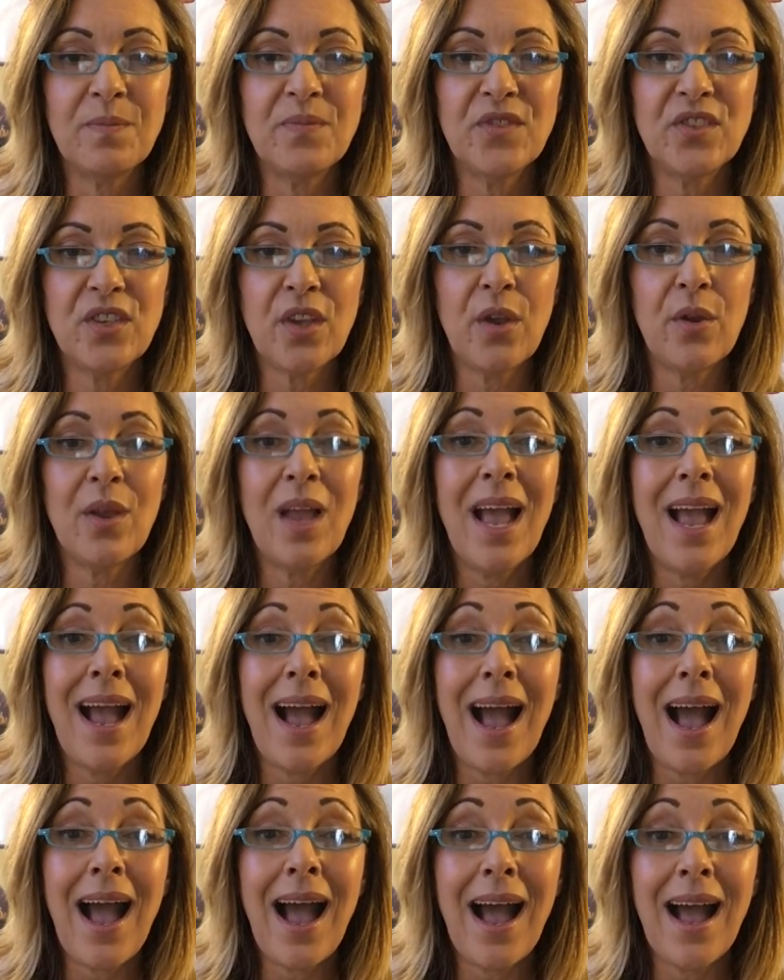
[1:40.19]
So
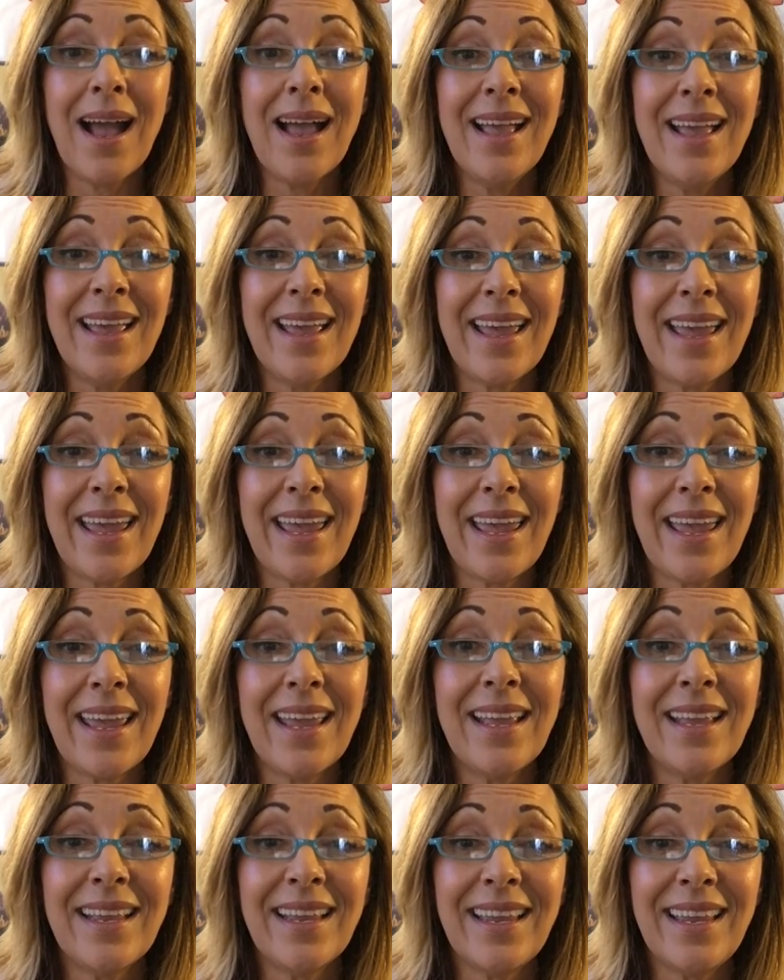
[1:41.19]
A, E,
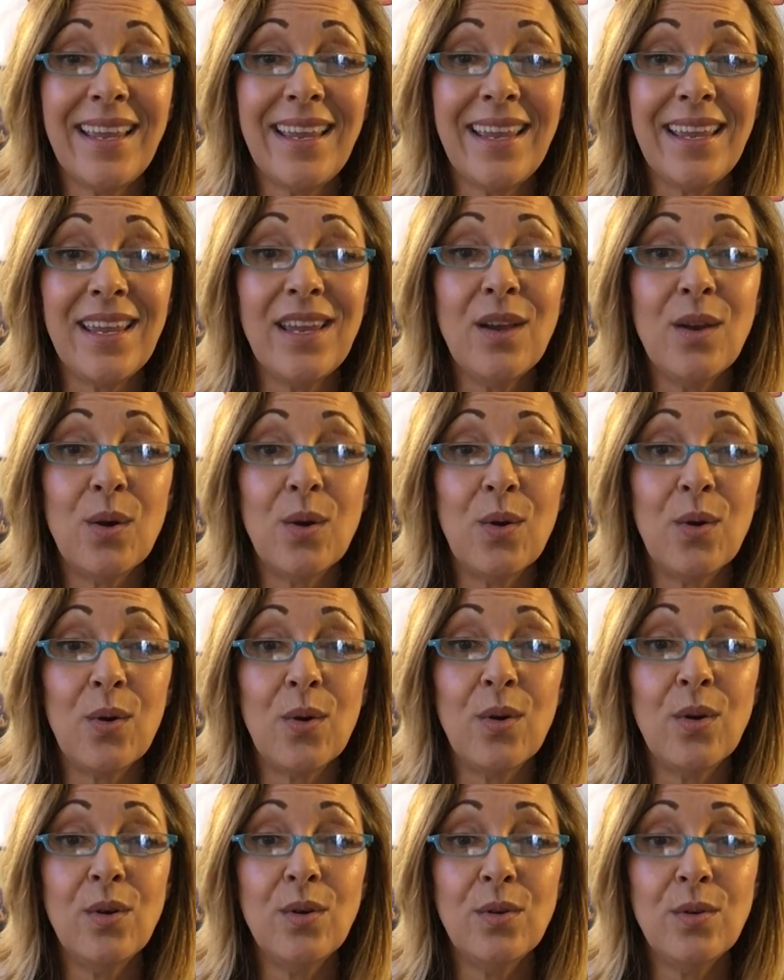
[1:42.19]
I,
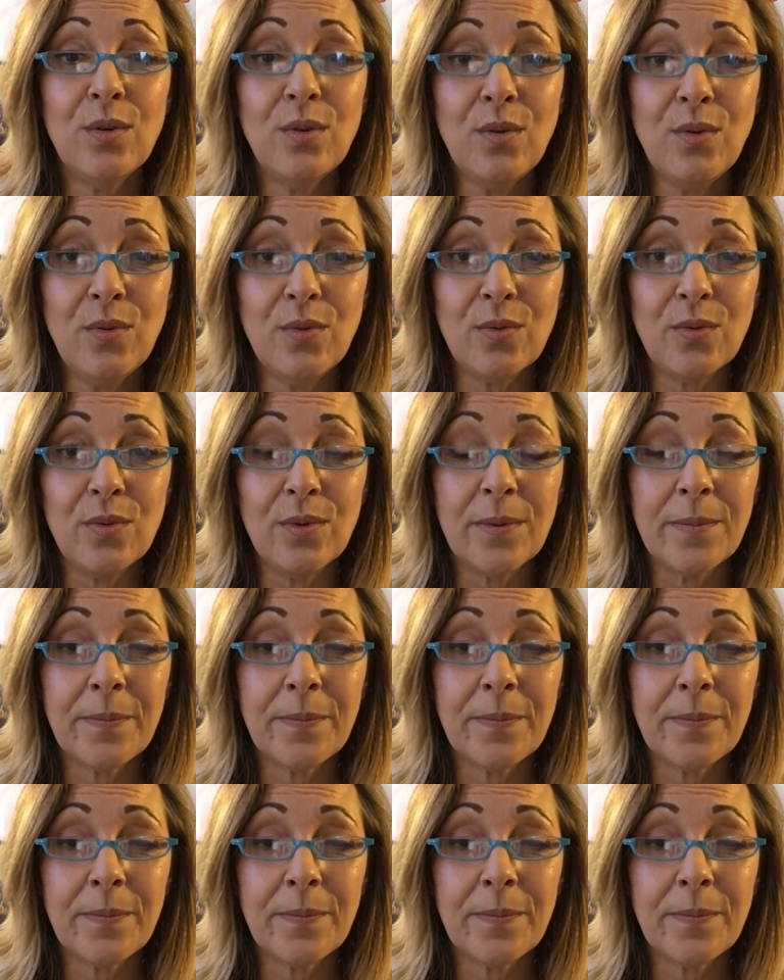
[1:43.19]
O, U.